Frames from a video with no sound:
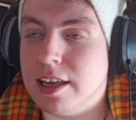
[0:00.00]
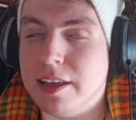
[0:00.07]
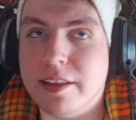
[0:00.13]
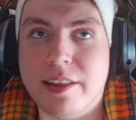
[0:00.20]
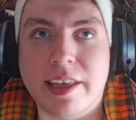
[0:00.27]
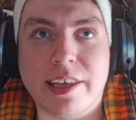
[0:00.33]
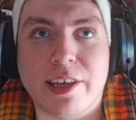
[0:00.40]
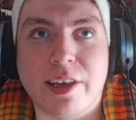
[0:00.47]

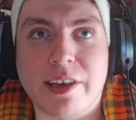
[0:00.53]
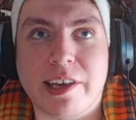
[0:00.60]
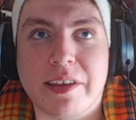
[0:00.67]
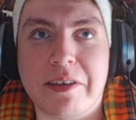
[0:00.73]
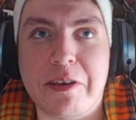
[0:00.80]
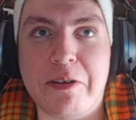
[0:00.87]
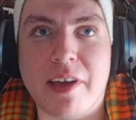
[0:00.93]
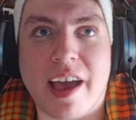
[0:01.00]
like you,
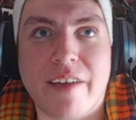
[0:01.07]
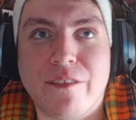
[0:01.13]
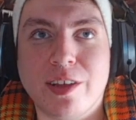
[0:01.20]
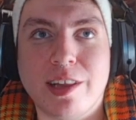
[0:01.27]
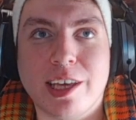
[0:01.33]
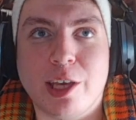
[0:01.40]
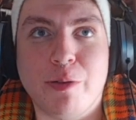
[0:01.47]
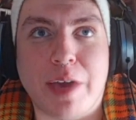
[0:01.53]
you, I
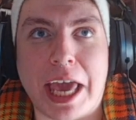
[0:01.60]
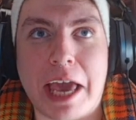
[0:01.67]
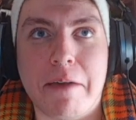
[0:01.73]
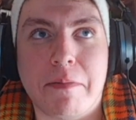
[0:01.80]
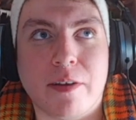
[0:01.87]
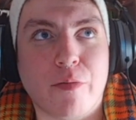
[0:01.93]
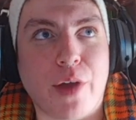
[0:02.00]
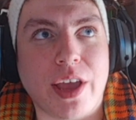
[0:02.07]
feel like you can't
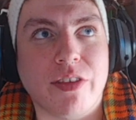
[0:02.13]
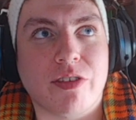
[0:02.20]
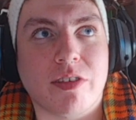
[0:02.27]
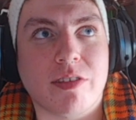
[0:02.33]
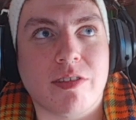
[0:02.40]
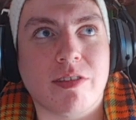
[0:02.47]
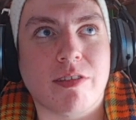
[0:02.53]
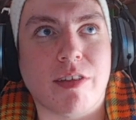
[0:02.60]
be
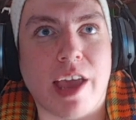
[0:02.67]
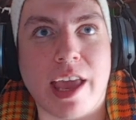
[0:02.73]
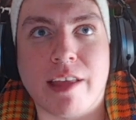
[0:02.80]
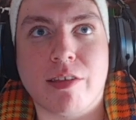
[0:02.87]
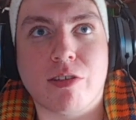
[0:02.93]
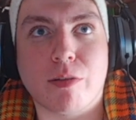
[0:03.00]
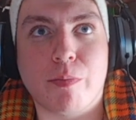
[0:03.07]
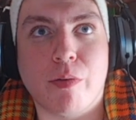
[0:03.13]
racist
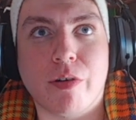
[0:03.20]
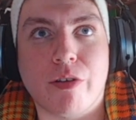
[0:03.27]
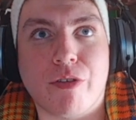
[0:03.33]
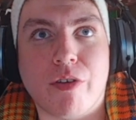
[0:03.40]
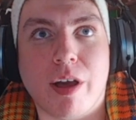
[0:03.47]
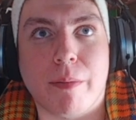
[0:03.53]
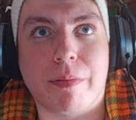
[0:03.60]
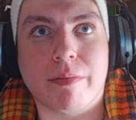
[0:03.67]
and support
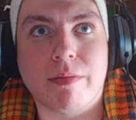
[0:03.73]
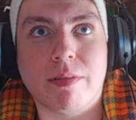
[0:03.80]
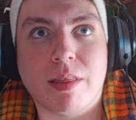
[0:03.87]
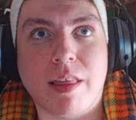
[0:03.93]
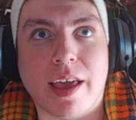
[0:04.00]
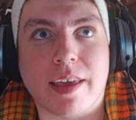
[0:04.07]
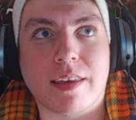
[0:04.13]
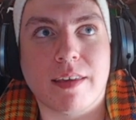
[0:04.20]
Trump.
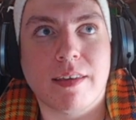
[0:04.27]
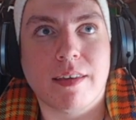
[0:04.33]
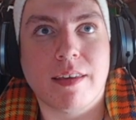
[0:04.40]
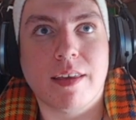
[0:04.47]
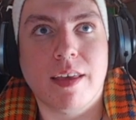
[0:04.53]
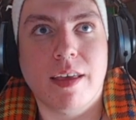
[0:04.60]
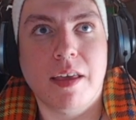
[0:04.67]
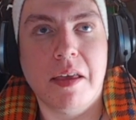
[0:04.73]
Like,
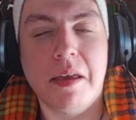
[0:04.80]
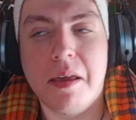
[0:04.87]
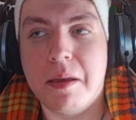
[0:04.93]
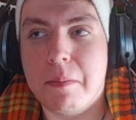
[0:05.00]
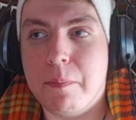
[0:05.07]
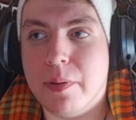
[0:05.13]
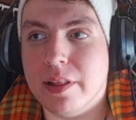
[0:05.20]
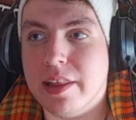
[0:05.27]

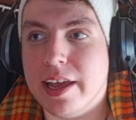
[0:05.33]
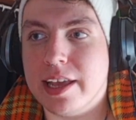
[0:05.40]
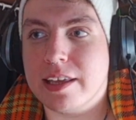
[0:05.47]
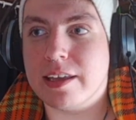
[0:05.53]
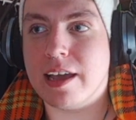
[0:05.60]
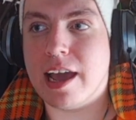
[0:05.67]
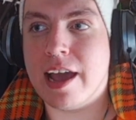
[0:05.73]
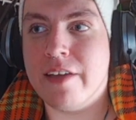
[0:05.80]
but
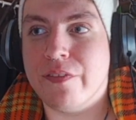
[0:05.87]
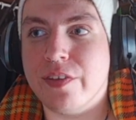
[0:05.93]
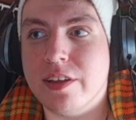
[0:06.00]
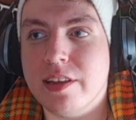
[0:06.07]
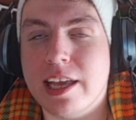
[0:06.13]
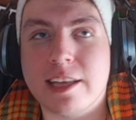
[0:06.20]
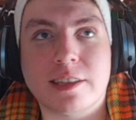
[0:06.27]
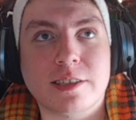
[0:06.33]
like I
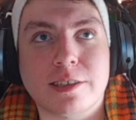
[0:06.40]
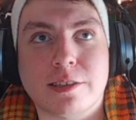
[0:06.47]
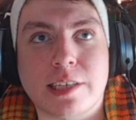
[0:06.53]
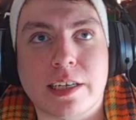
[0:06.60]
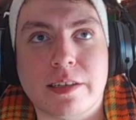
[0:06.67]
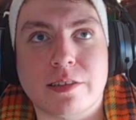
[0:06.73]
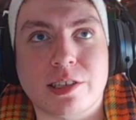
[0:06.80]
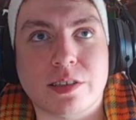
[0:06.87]
feel like there's
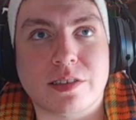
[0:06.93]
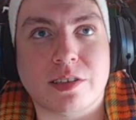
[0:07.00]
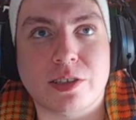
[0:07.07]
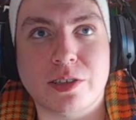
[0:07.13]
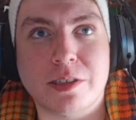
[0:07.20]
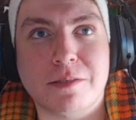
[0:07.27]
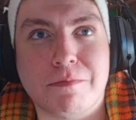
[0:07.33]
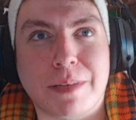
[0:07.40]
some,
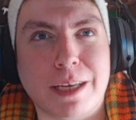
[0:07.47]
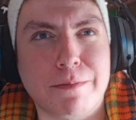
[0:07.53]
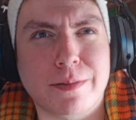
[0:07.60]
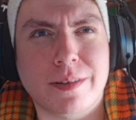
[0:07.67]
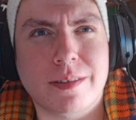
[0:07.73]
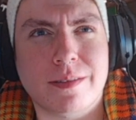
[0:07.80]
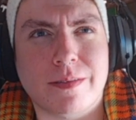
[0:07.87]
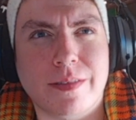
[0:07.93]
certain
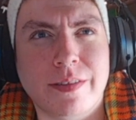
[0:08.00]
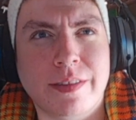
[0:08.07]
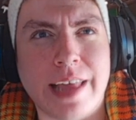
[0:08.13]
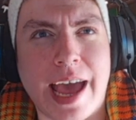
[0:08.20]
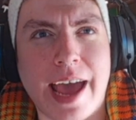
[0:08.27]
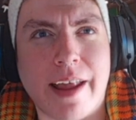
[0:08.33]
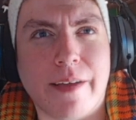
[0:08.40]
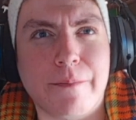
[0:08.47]
people
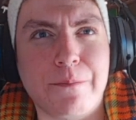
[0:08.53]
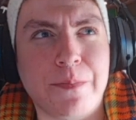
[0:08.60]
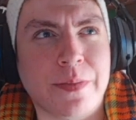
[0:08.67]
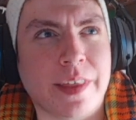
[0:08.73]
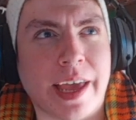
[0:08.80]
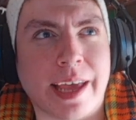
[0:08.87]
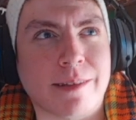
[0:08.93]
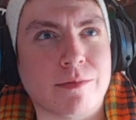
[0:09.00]
that
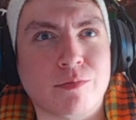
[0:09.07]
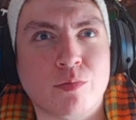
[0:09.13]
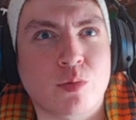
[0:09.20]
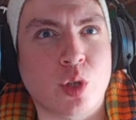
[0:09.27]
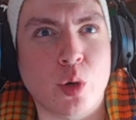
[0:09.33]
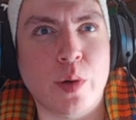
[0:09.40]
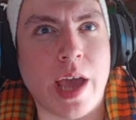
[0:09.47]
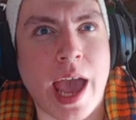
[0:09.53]
that
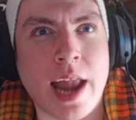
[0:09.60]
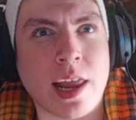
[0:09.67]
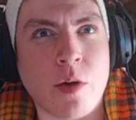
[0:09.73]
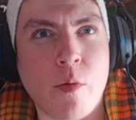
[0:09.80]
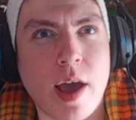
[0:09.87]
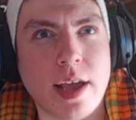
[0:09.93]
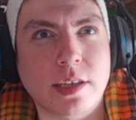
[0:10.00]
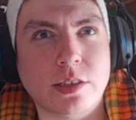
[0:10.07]
do it
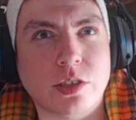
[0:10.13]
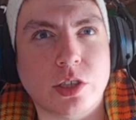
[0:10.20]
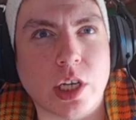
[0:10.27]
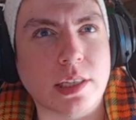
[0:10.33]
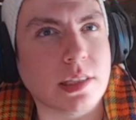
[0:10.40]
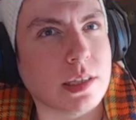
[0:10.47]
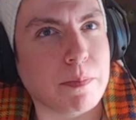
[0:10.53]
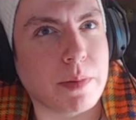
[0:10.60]
anyways
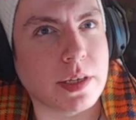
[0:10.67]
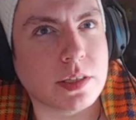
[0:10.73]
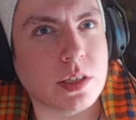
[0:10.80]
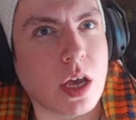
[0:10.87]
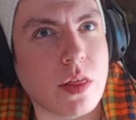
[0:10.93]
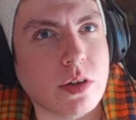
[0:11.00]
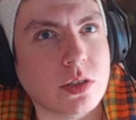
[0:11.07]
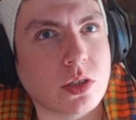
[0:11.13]
just to piss
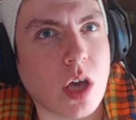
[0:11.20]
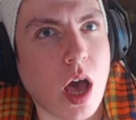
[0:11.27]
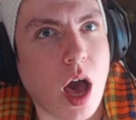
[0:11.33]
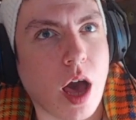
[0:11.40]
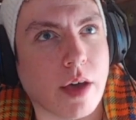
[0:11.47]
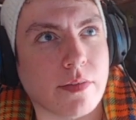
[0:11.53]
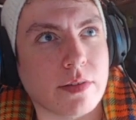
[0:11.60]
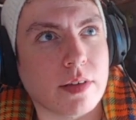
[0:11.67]
others
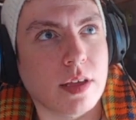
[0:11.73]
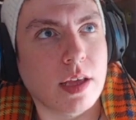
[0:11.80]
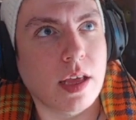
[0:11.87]
off.